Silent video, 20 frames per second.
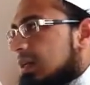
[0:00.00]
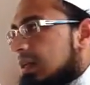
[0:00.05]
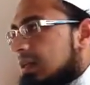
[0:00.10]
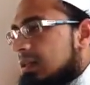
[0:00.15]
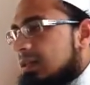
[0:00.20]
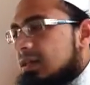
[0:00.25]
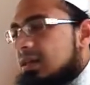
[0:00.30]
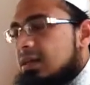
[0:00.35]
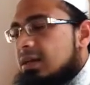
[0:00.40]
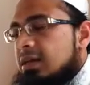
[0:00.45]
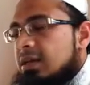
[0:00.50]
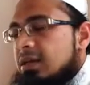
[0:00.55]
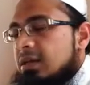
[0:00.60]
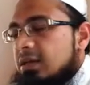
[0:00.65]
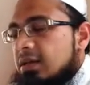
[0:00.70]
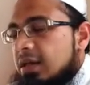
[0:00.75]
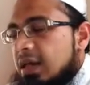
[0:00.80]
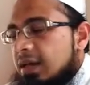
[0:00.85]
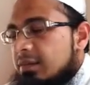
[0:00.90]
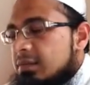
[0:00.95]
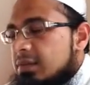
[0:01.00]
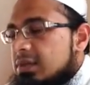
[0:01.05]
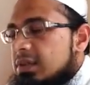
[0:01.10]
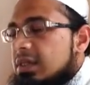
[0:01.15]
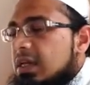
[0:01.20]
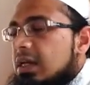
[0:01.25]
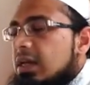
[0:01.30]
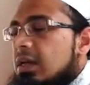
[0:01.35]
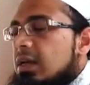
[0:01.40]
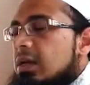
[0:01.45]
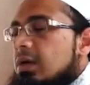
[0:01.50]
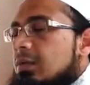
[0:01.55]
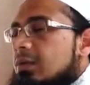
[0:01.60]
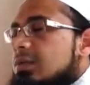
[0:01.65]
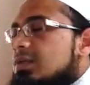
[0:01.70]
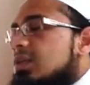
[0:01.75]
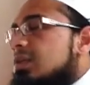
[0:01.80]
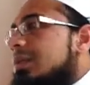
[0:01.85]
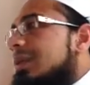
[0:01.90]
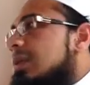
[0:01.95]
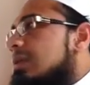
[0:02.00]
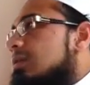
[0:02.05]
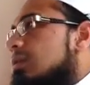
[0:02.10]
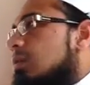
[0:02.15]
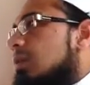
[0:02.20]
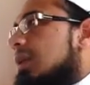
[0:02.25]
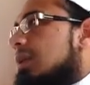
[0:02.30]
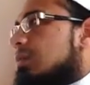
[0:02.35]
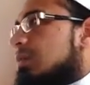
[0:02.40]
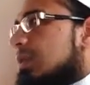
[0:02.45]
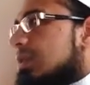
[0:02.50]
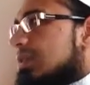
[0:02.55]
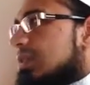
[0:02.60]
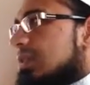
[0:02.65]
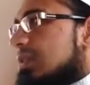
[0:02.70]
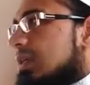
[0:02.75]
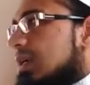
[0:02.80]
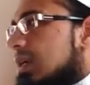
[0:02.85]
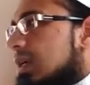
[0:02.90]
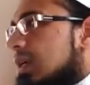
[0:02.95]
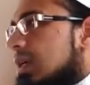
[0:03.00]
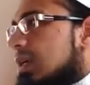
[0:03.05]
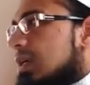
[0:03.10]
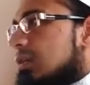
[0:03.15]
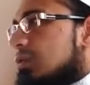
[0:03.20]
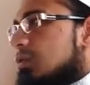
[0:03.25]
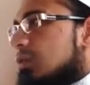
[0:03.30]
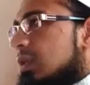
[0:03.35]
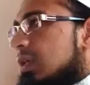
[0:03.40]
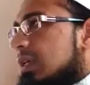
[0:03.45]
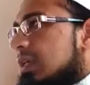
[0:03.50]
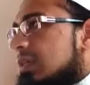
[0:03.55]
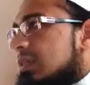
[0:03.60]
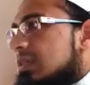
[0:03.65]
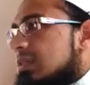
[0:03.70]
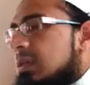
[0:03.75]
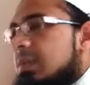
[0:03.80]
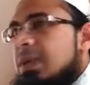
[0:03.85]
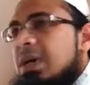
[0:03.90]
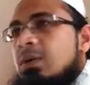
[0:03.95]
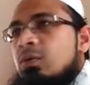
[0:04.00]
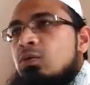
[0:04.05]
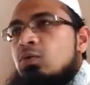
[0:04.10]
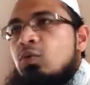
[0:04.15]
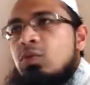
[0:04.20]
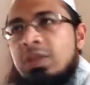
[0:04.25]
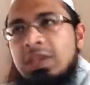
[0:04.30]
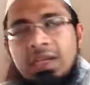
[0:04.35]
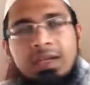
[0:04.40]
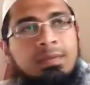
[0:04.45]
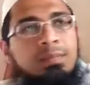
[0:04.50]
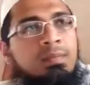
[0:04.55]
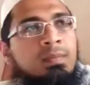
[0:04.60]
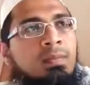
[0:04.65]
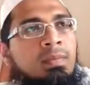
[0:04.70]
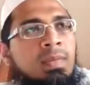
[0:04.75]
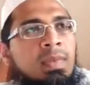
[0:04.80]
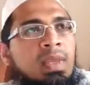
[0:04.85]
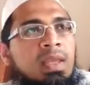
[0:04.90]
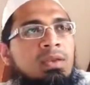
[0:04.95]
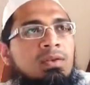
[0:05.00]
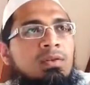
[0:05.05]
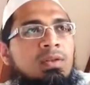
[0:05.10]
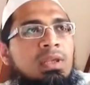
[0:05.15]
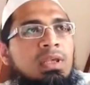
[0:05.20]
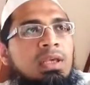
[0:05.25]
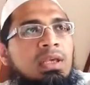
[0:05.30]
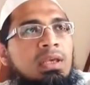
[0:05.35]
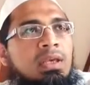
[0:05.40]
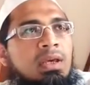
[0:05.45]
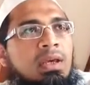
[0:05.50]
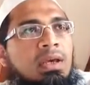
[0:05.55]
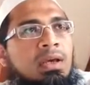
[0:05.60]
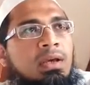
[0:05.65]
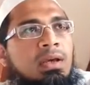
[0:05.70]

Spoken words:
in the heavens, was revealed all at once to the Sama' al-Dunya, to the